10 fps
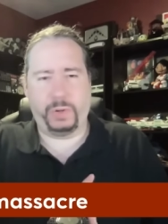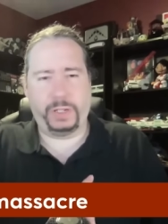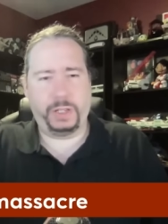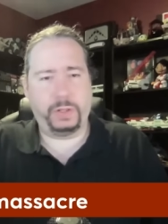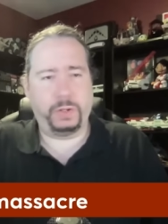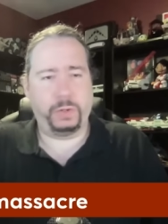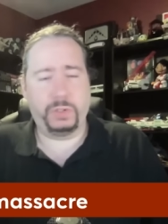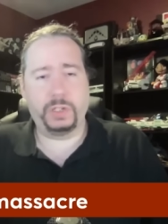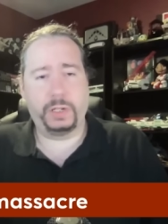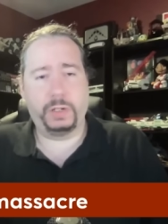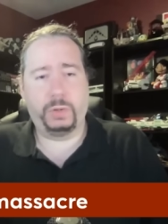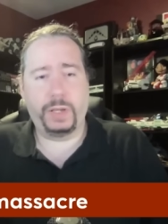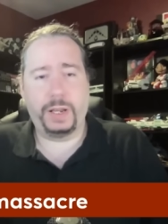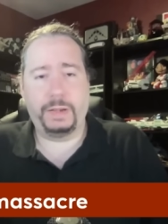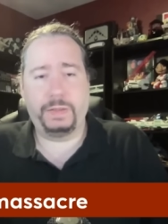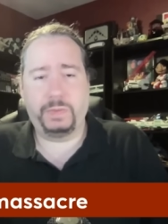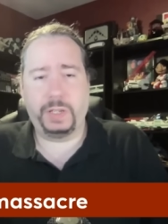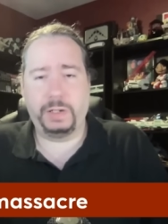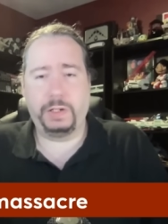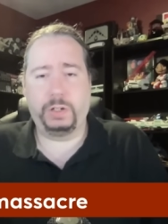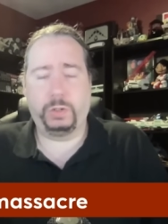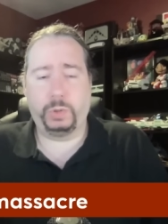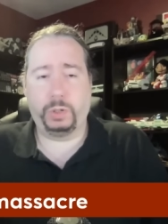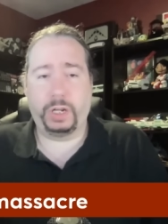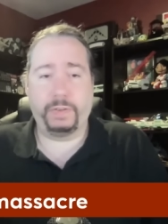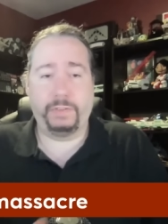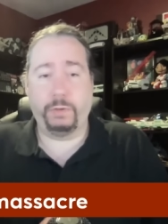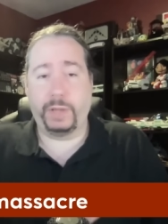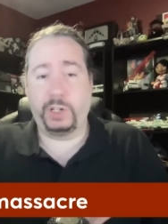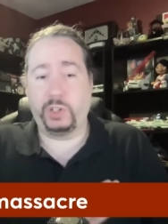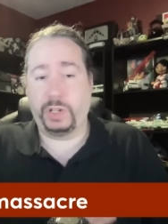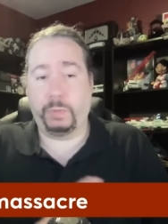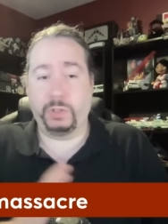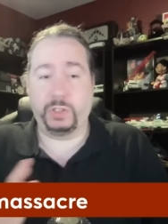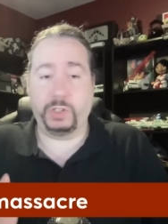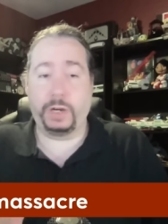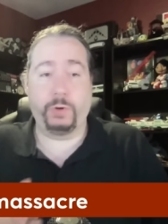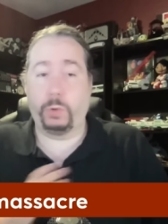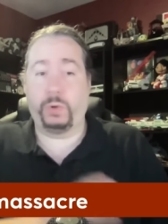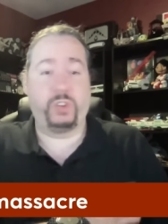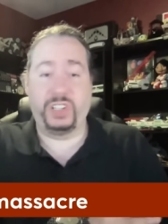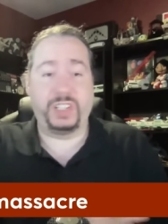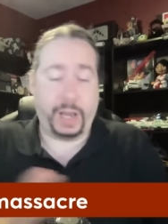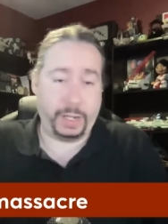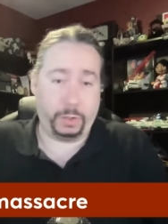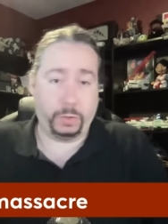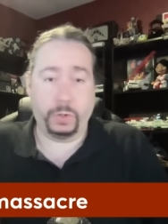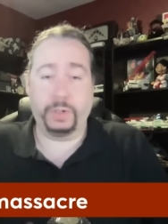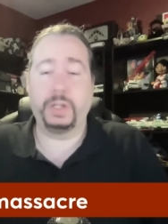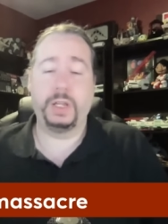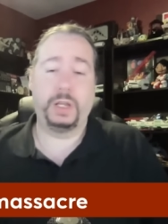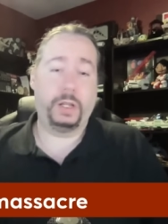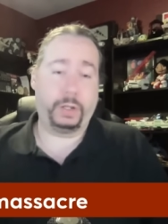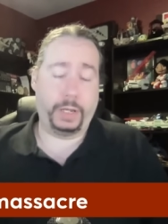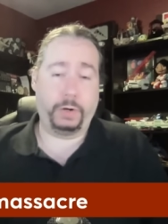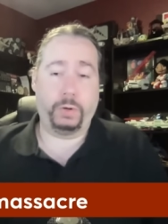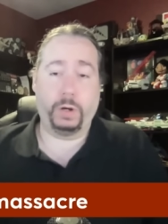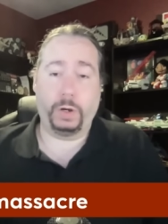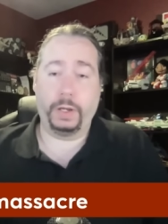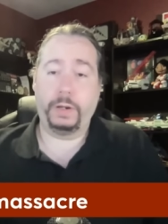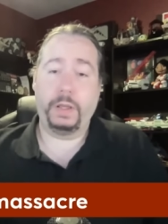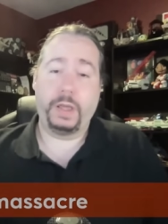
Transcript: early in the news cycle, and it didn't include a lot of information that was discovered, or at least I learned later on.